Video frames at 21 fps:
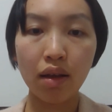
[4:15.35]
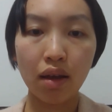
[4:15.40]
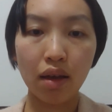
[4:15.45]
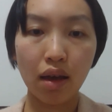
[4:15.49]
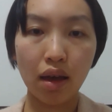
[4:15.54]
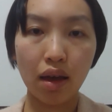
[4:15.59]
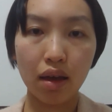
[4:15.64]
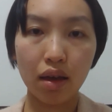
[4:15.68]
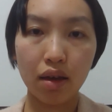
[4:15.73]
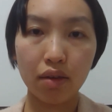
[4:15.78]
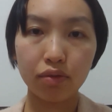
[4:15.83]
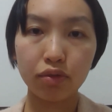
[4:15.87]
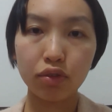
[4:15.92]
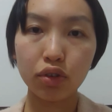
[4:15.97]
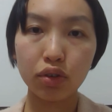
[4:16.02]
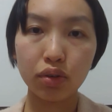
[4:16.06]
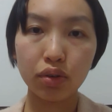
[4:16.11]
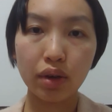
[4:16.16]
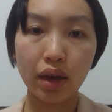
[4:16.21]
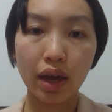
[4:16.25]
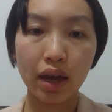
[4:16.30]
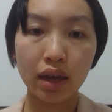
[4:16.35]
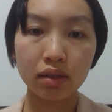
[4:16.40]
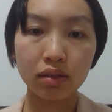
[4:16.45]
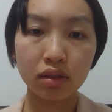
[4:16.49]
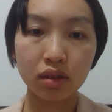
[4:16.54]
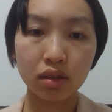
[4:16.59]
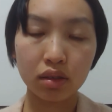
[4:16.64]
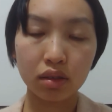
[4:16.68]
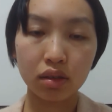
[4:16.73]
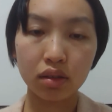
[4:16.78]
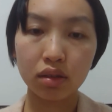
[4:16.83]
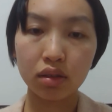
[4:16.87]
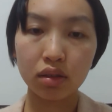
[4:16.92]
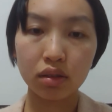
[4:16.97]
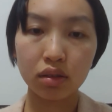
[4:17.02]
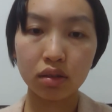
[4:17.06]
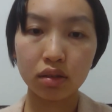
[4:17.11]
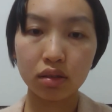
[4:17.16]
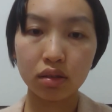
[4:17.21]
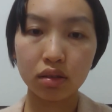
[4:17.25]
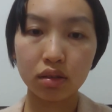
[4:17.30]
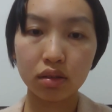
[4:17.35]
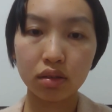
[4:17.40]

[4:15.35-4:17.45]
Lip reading: I have to answer